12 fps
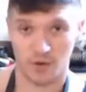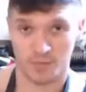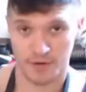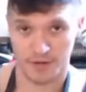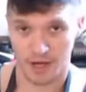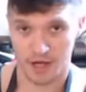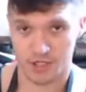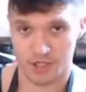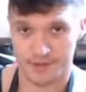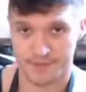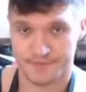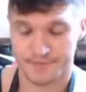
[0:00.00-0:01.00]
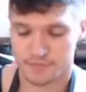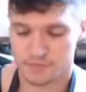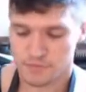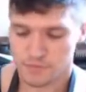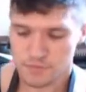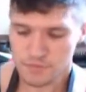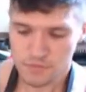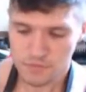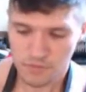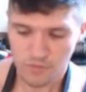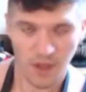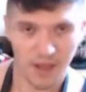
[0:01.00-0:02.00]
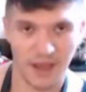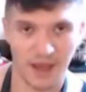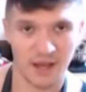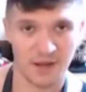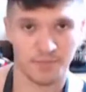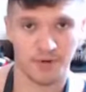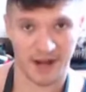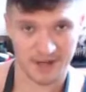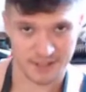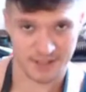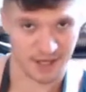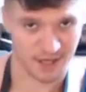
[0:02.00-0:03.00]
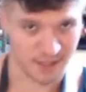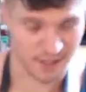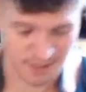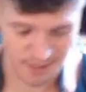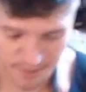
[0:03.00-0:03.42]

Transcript: production and practice techniques.